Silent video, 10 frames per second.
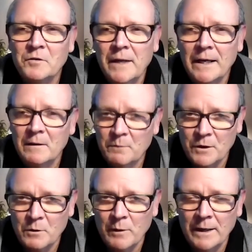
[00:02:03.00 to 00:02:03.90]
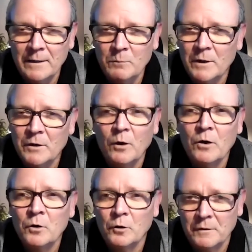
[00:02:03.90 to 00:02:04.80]
take it for granted. We don't
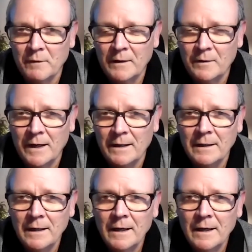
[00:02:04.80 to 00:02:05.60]
cultivate that.